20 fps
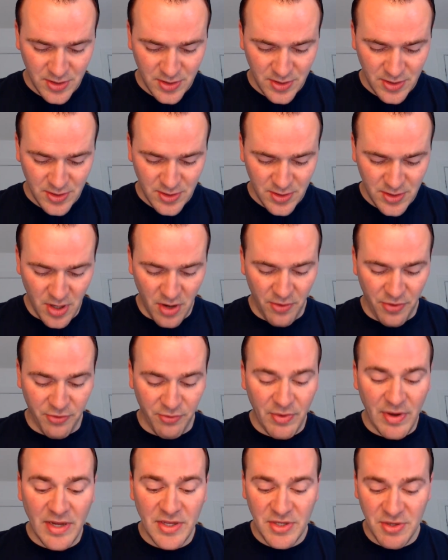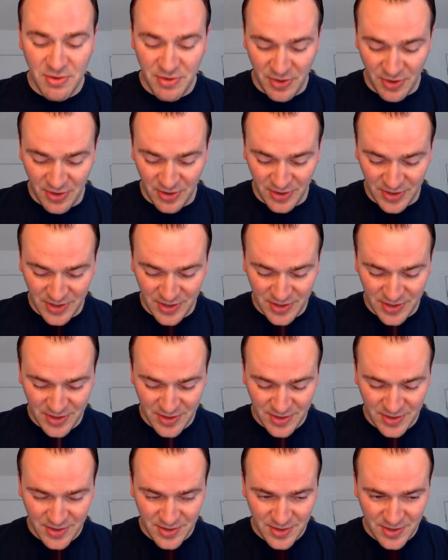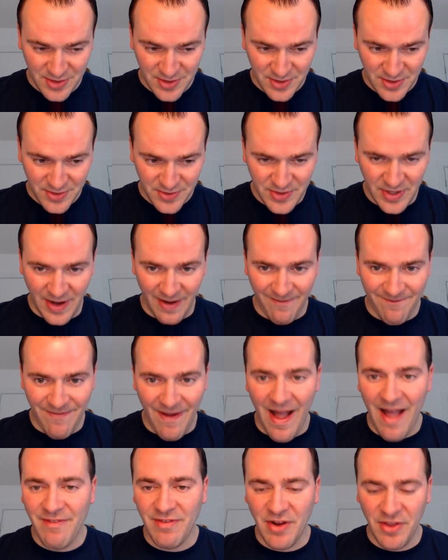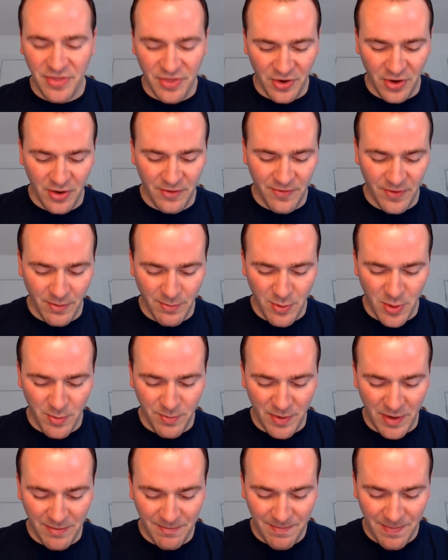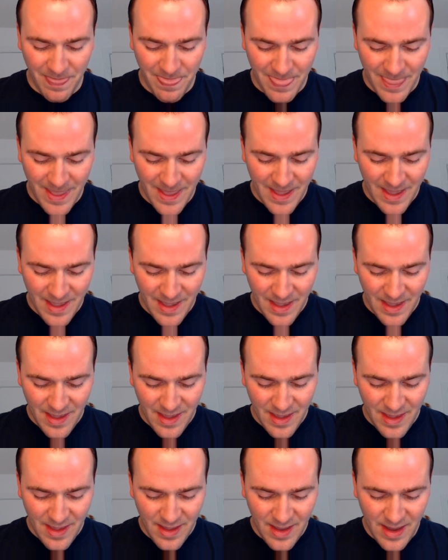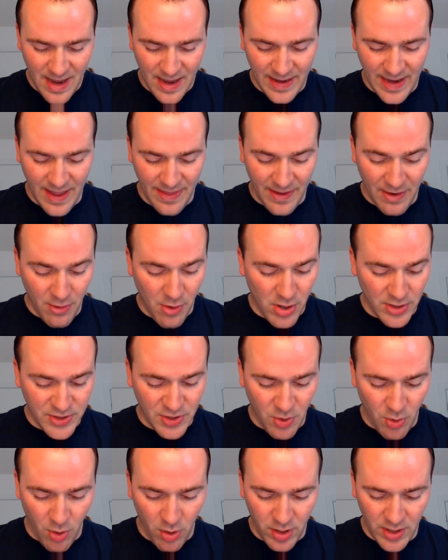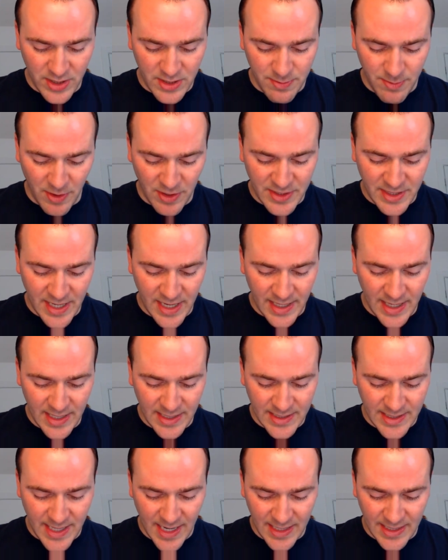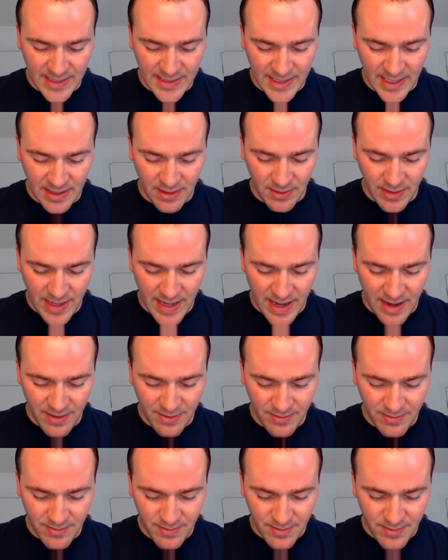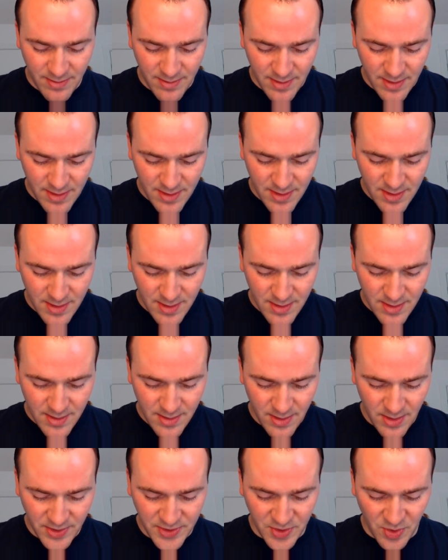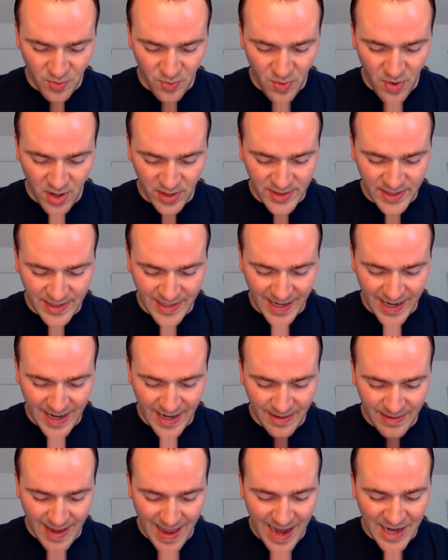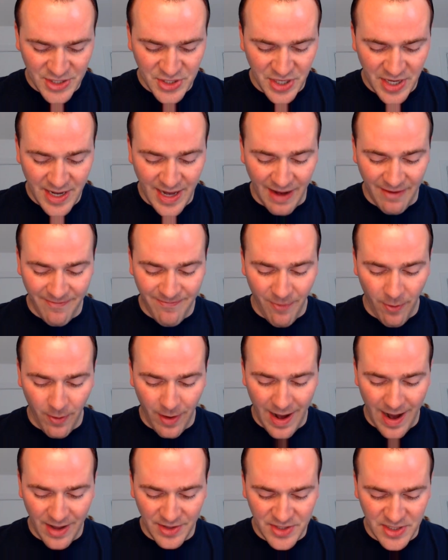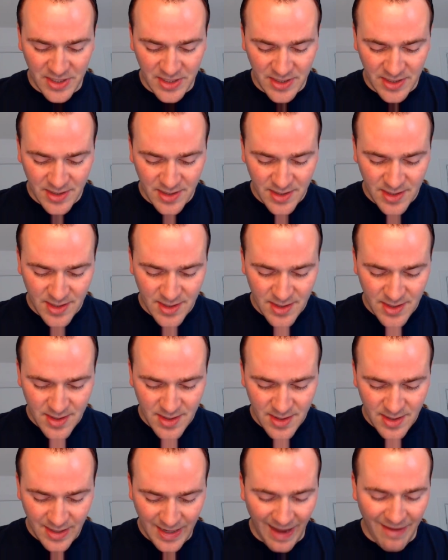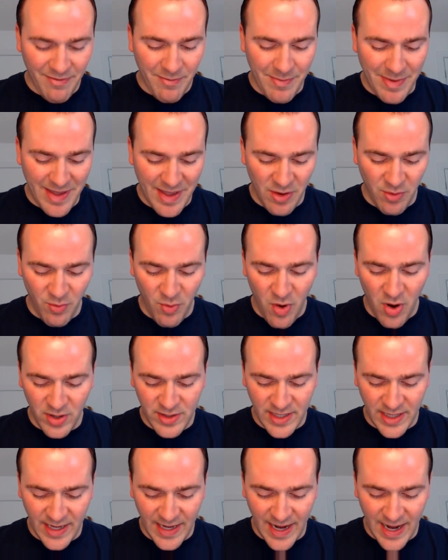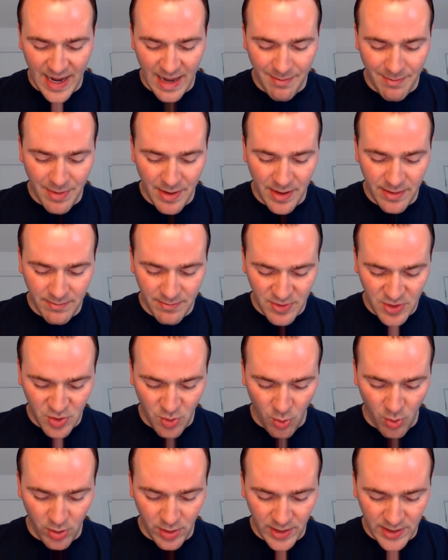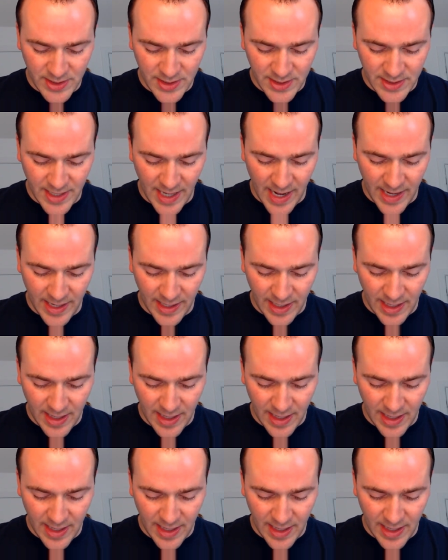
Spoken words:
No, 3 and 2/3. So 5 and 1/3 for the bullpen. And they were all scoreless. Martinez got a single out. Also walked a guy. Actually, he got 4 outs. Gave up a hit, walked a guy, but scoreless. Stanek